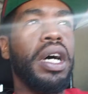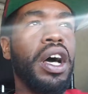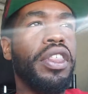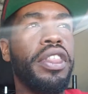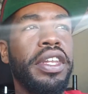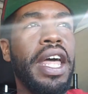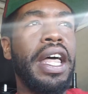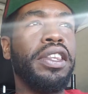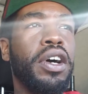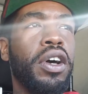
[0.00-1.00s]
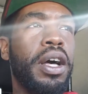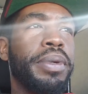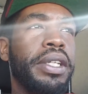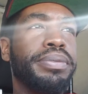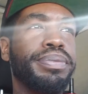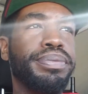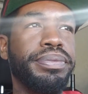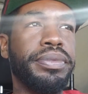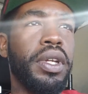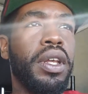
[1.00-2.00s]
Other than that though, I mean,
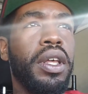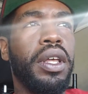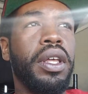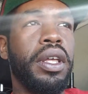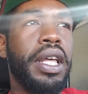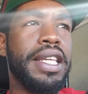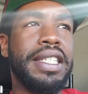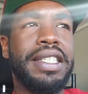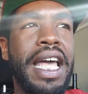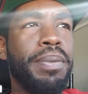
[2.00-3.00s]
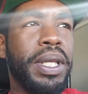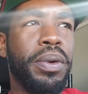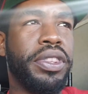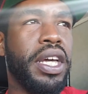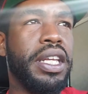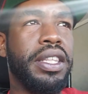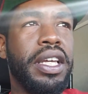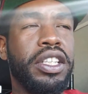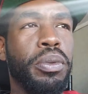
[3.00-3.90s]
it's the same thing with anything.